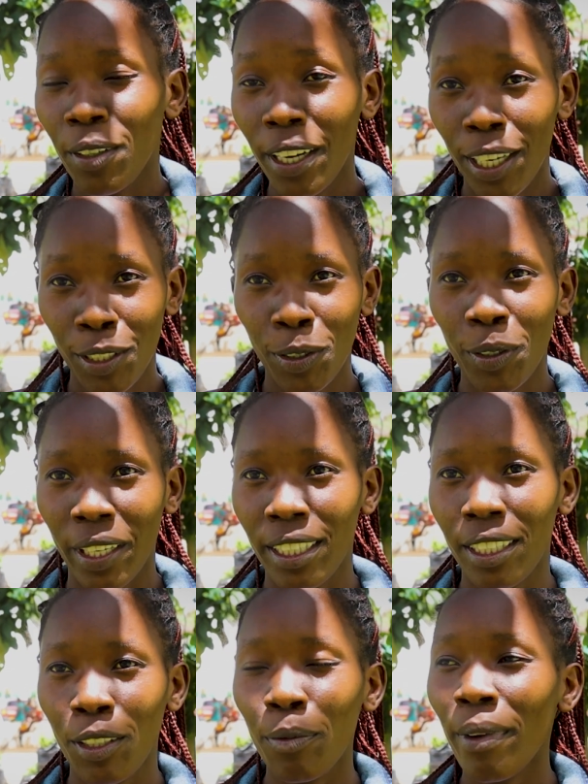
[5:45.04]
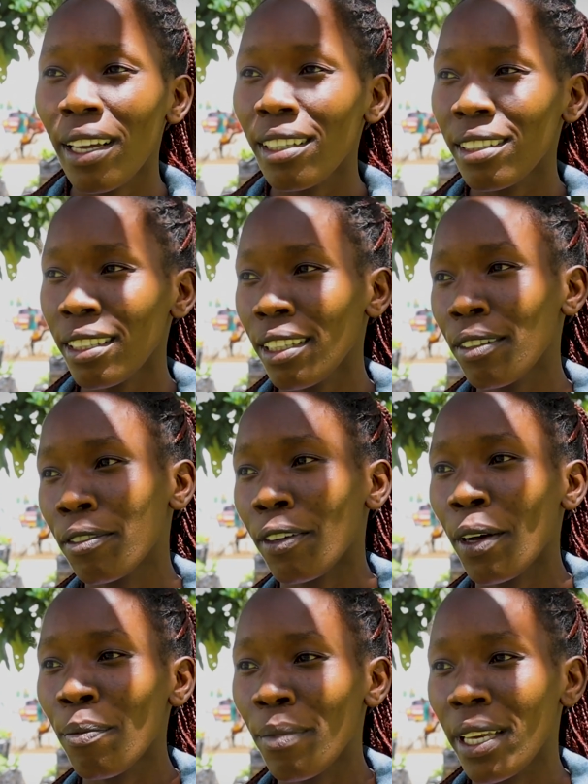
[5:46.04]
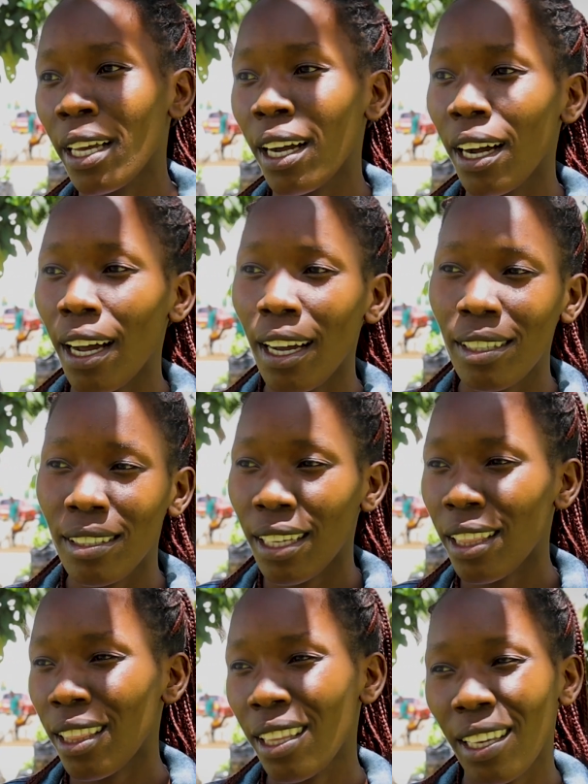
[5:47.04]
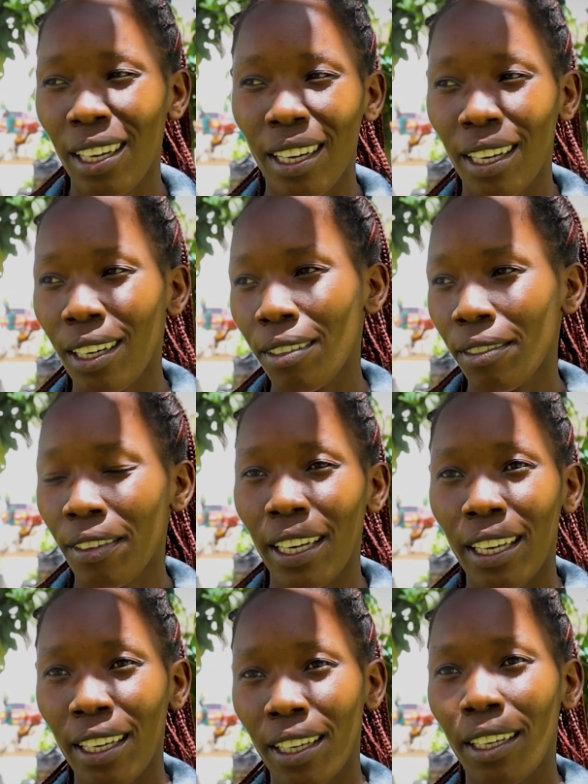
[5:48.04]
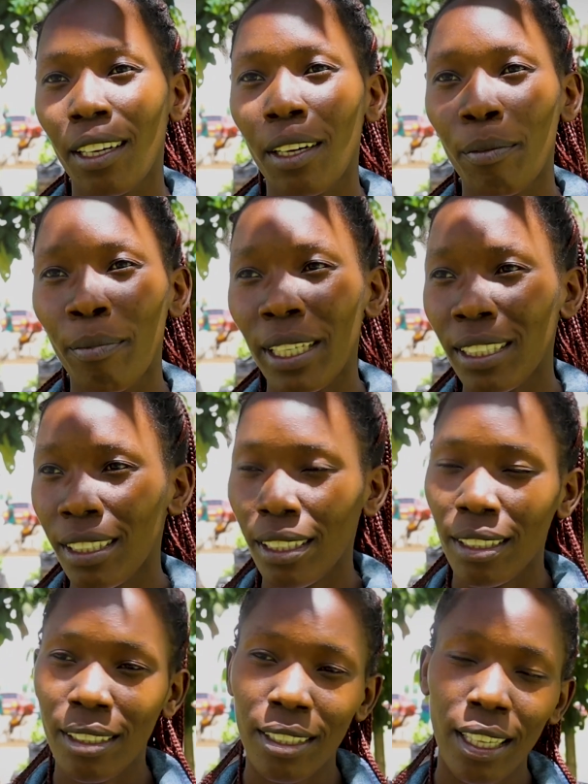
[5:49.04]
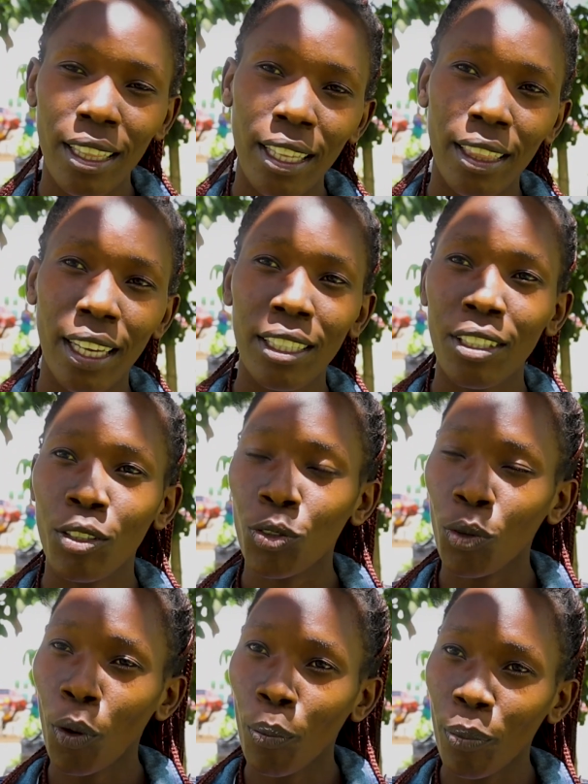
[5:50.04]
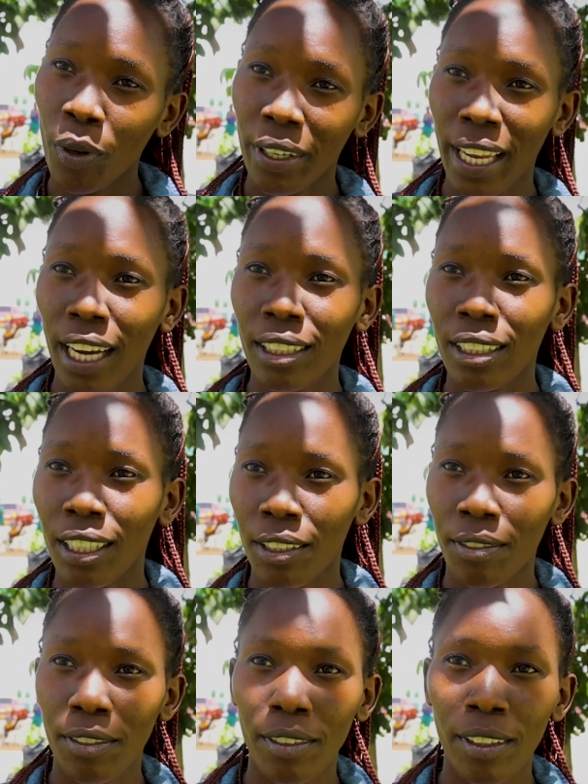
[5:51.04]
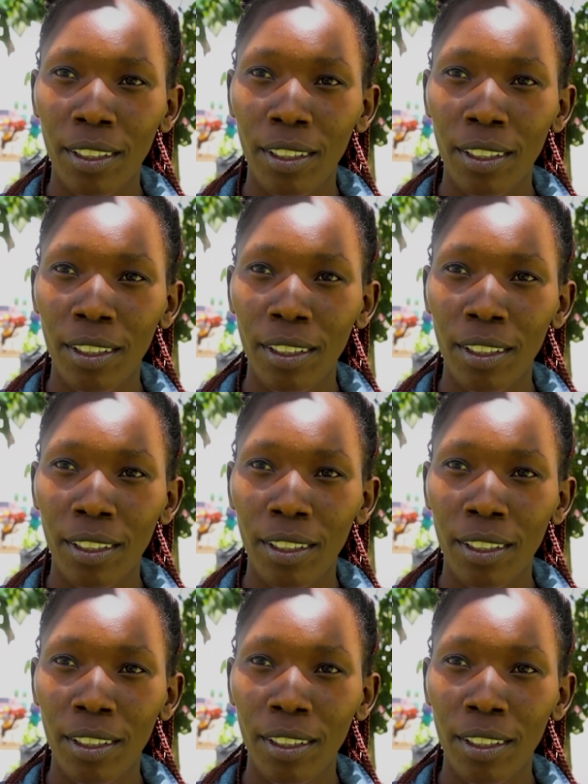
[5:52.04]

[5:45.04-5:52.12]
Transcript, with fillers: You can do it. You may see farming as something funny, but it is something that is so productive.